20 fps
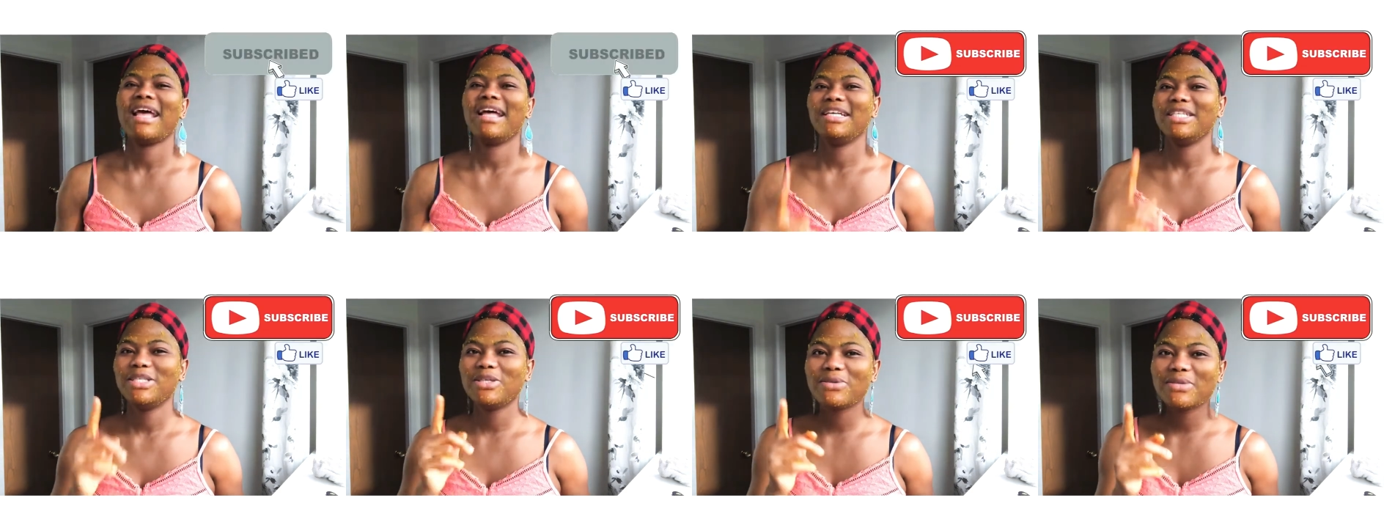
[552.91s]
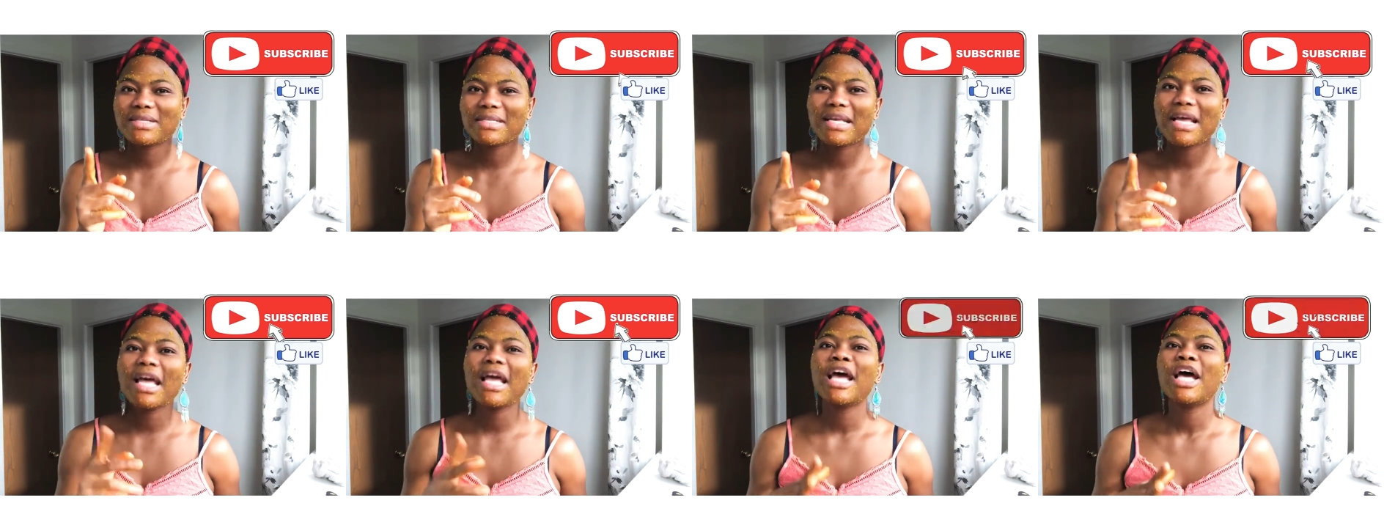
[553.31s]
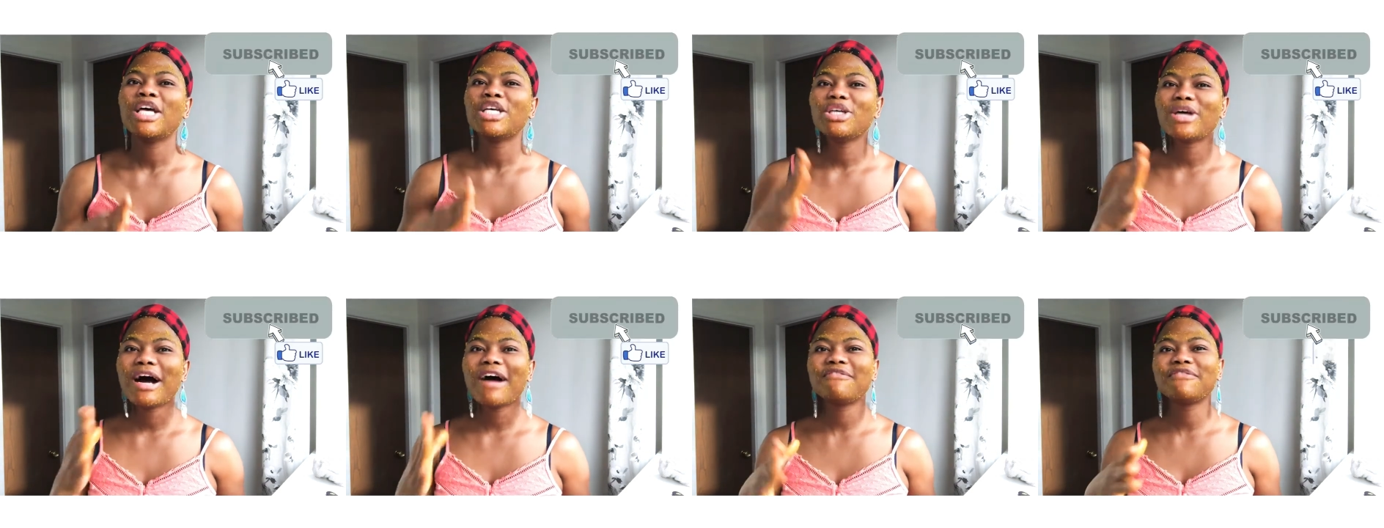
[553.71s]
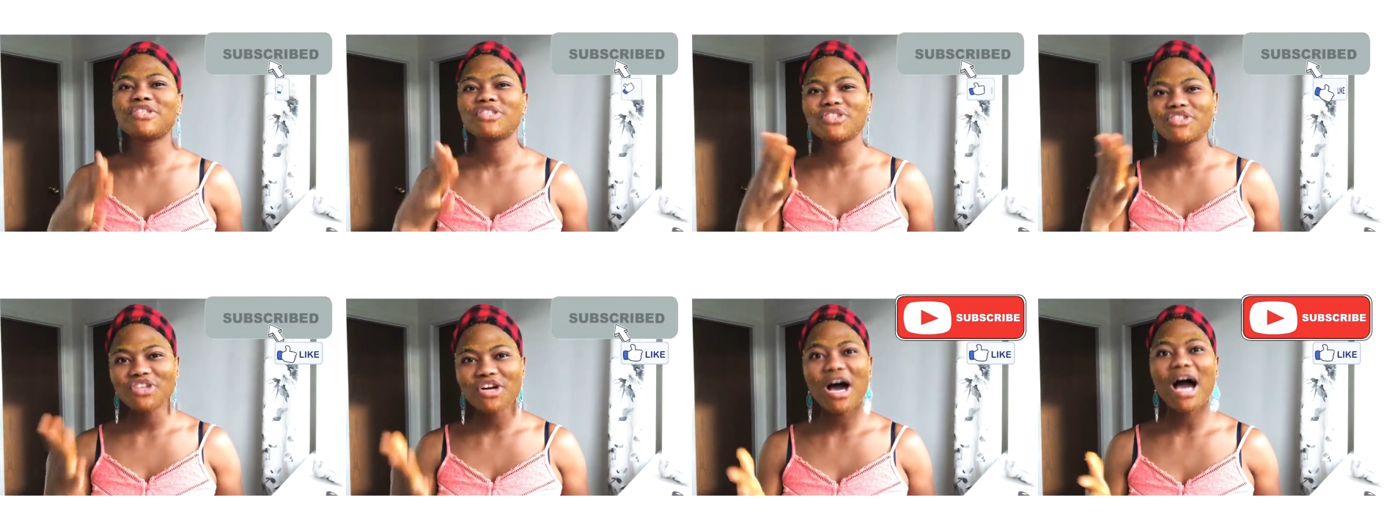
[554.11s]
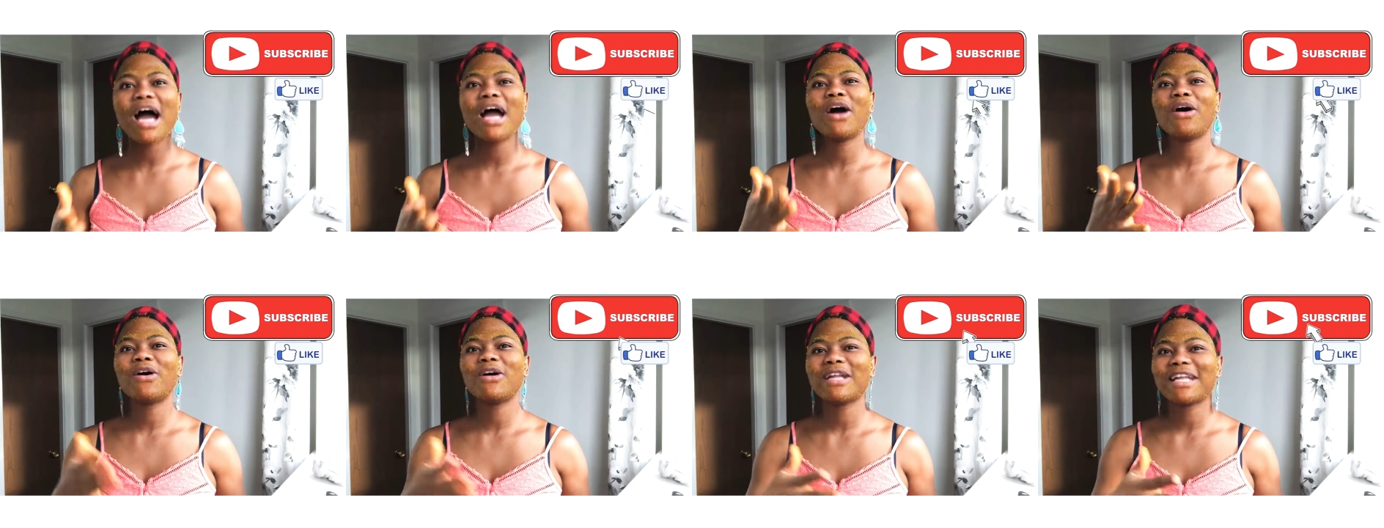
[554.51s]
You see, you have to try
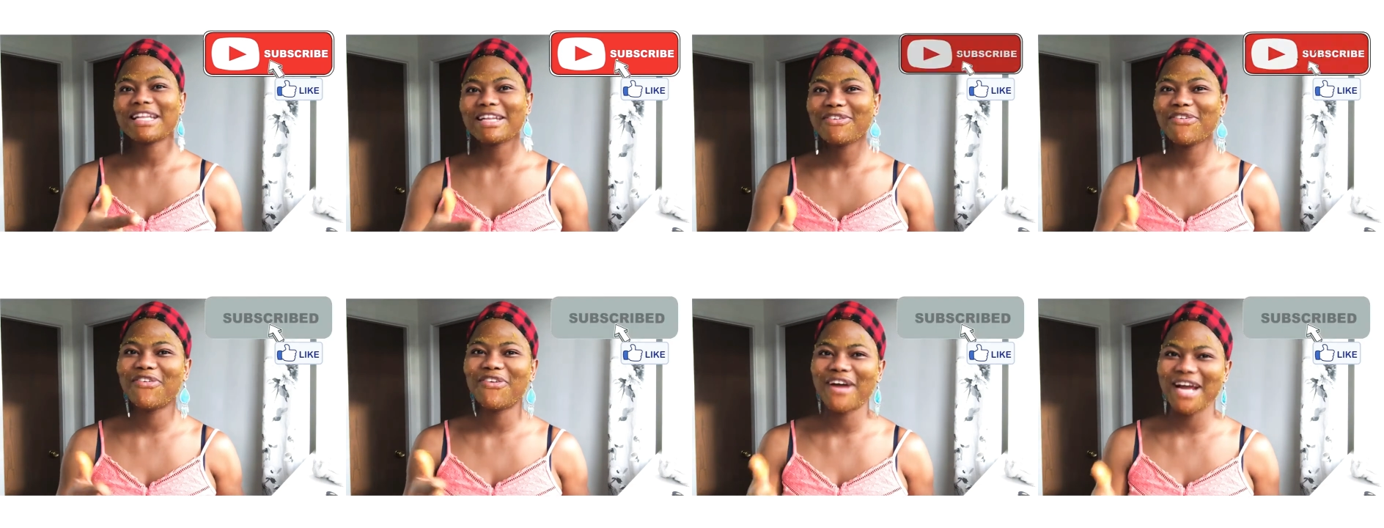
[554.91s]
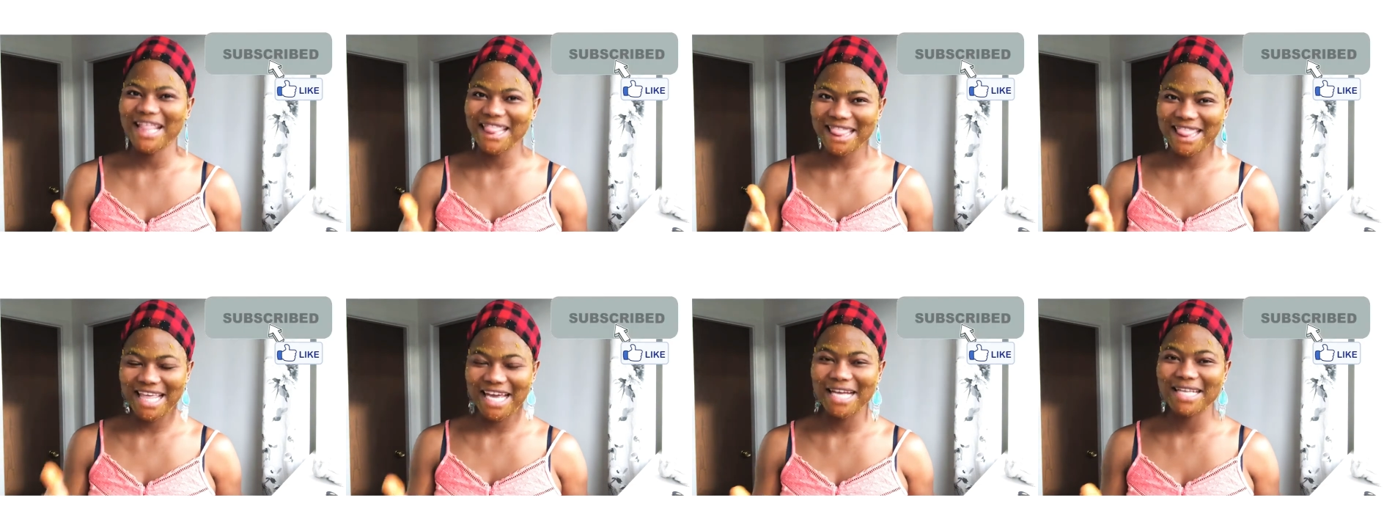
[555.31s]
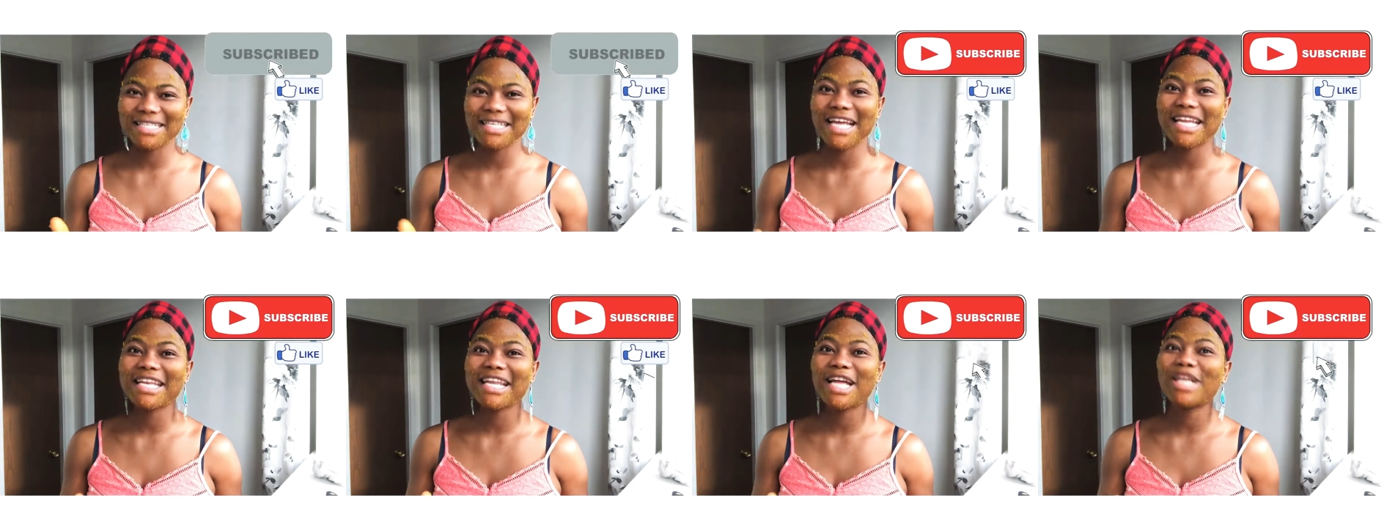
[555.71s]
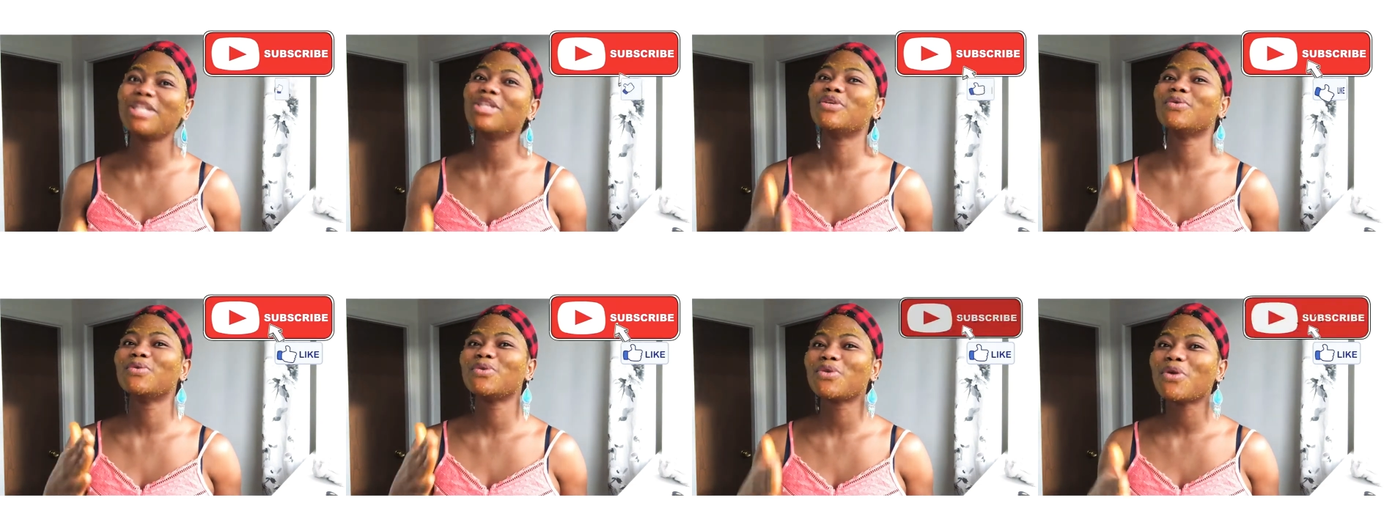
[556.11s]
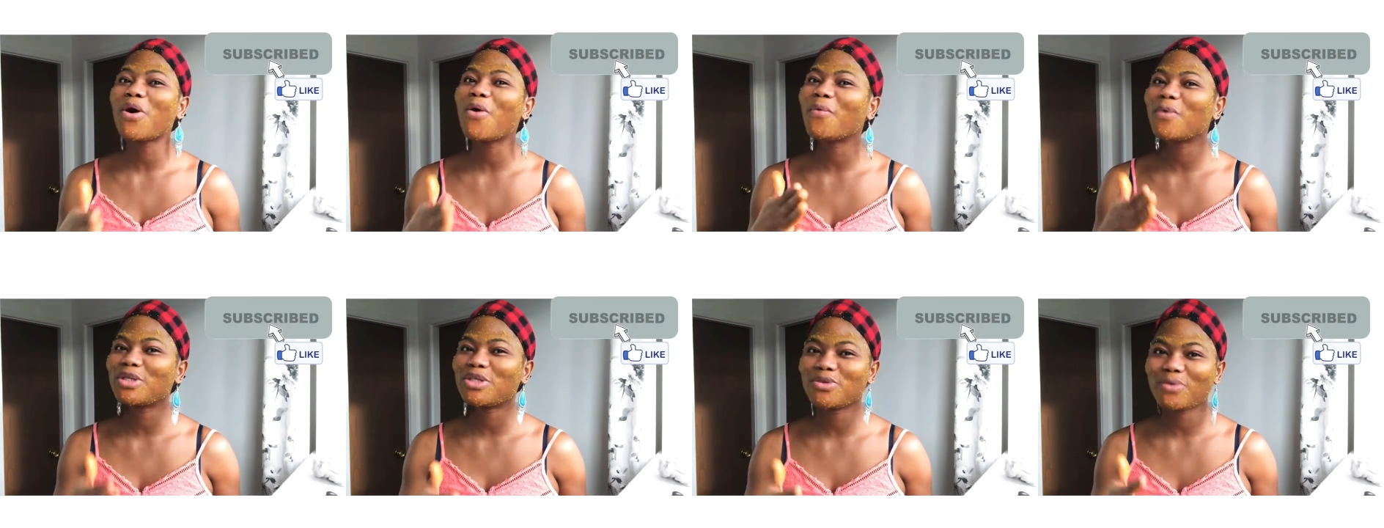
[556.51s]
all the different things and then you know
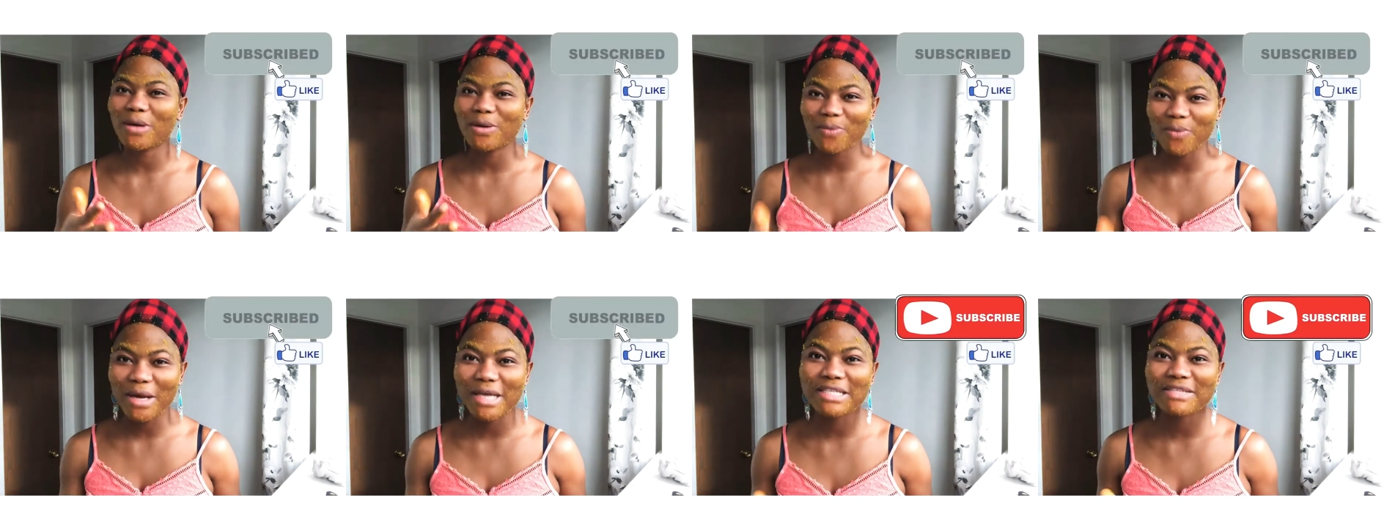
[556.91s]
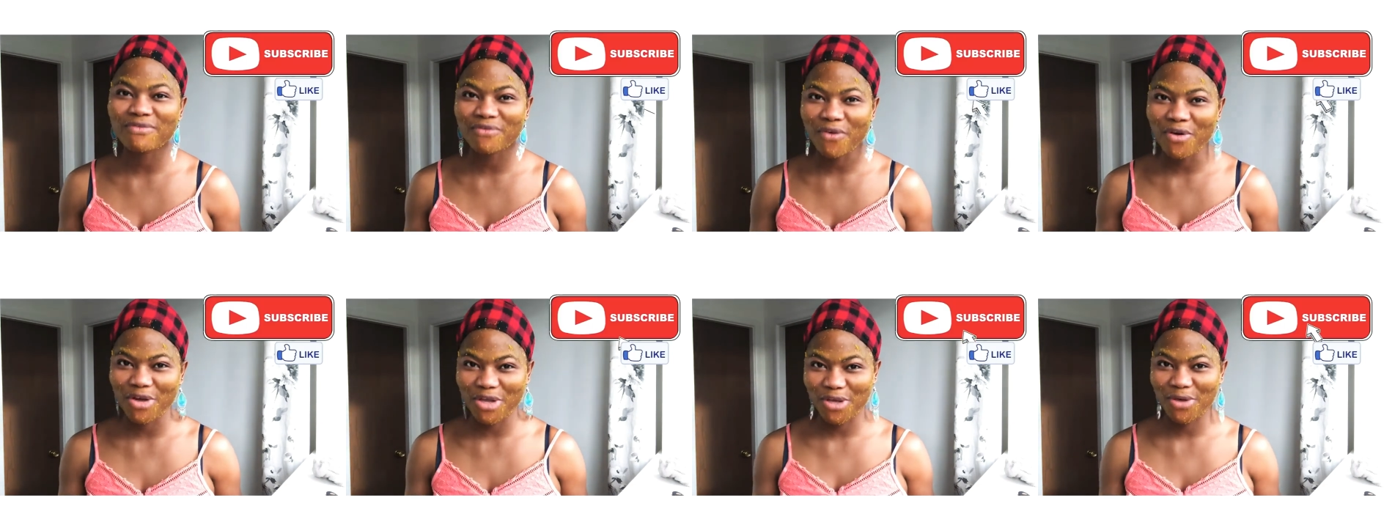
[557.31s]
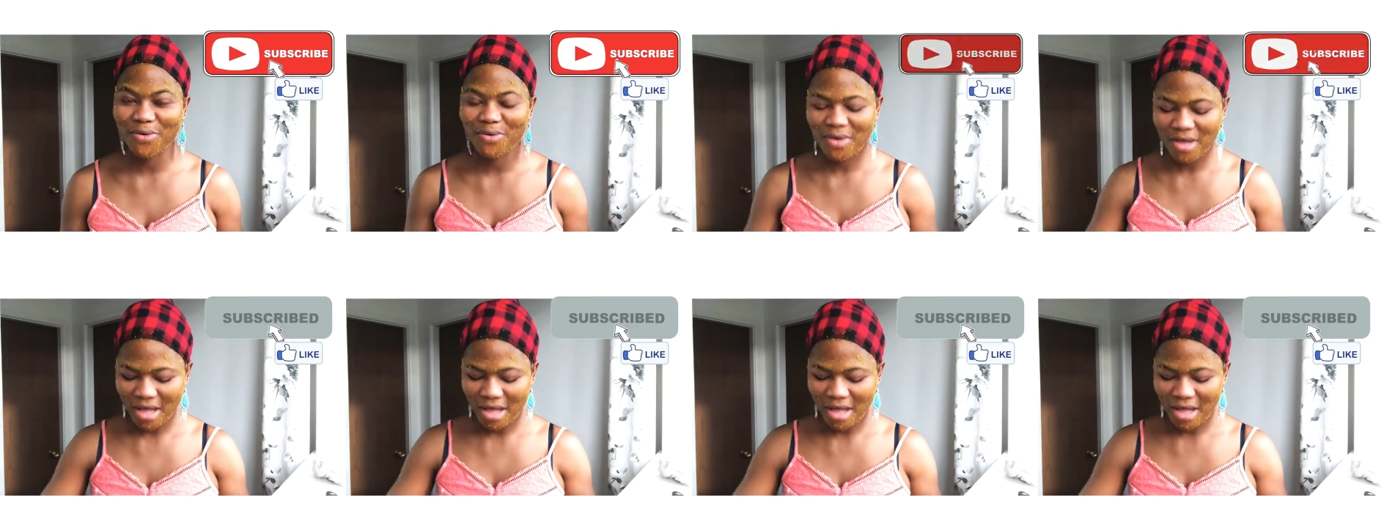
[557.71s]
which one works for you,